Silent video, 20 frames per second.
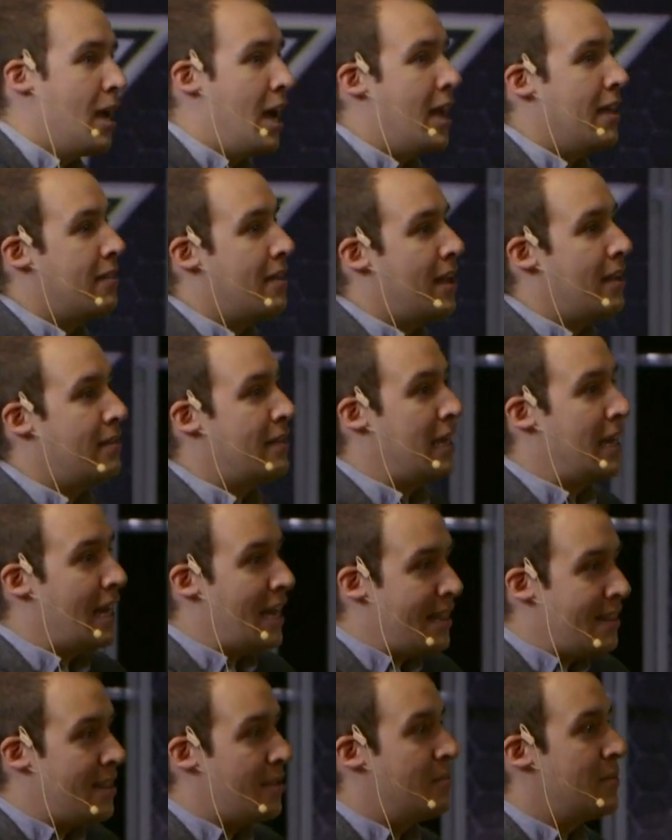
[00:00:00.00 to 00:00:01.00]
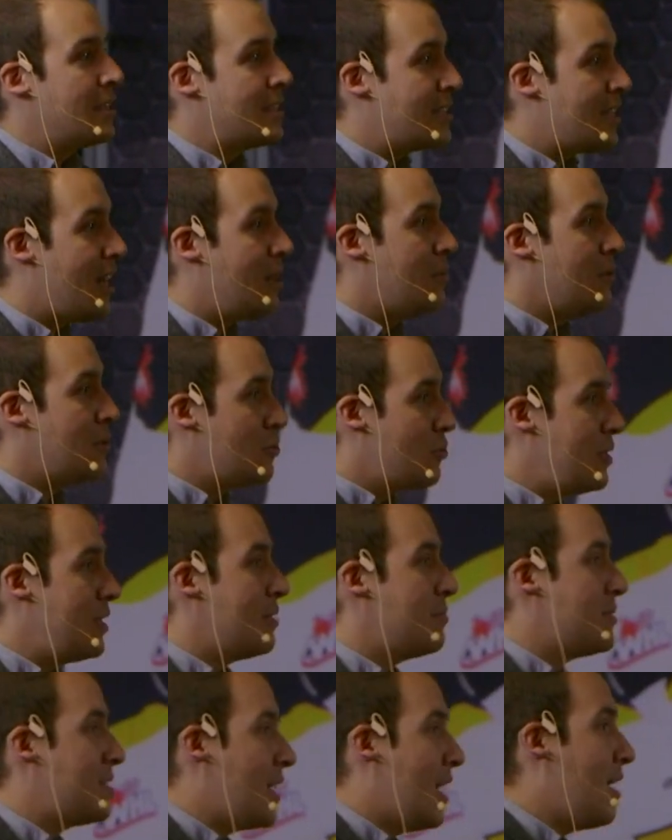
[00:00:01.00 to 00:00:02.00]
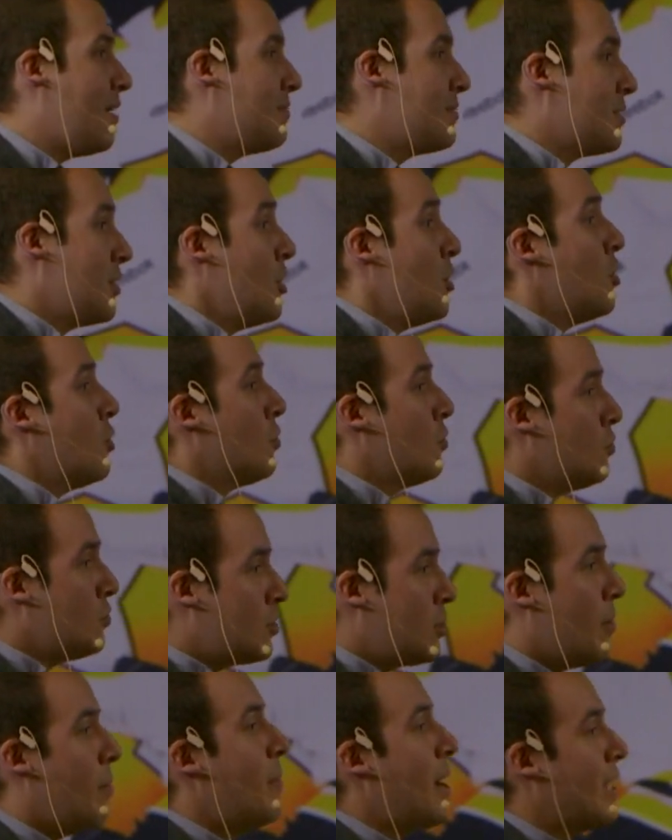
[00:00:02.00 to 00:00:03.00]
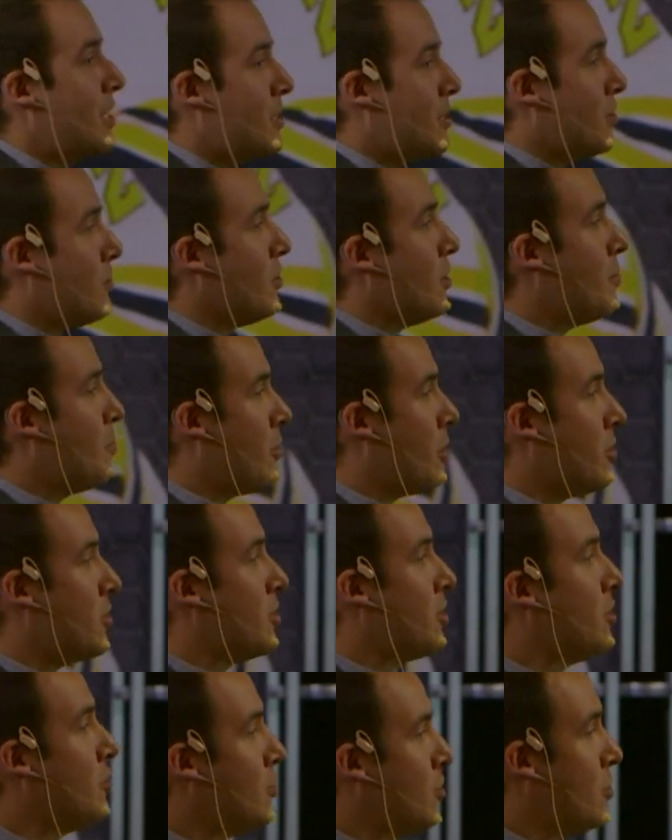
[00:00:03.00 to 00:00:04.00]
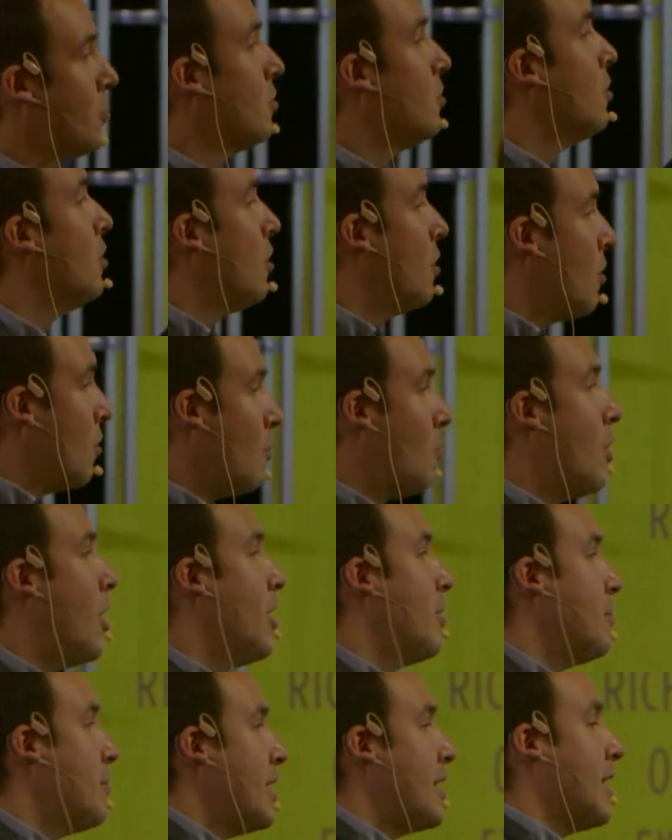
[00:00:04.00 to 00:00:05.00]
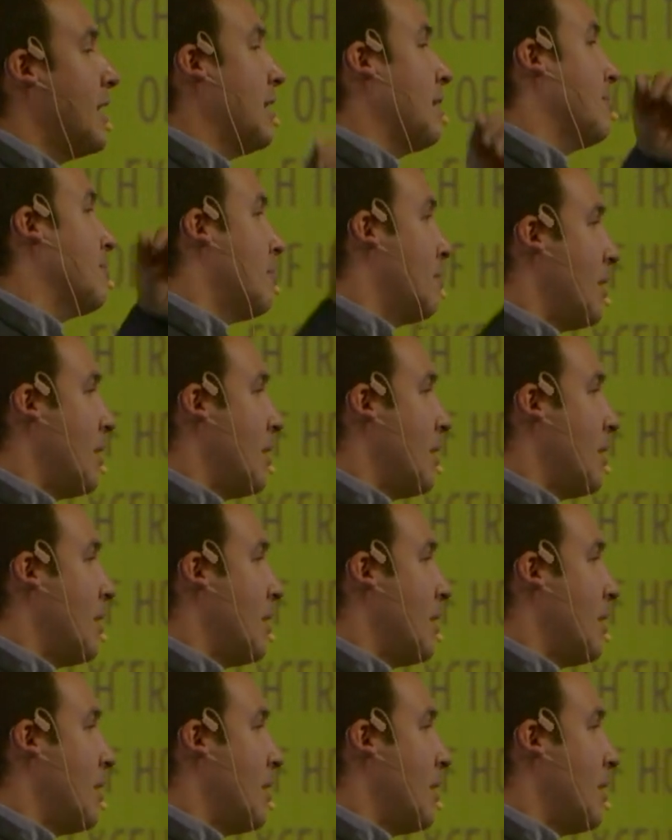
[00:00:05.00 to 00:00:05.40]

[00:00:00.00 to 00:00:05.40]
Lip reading: and then they let them decide between themselves who's the best suited person to run a meeting.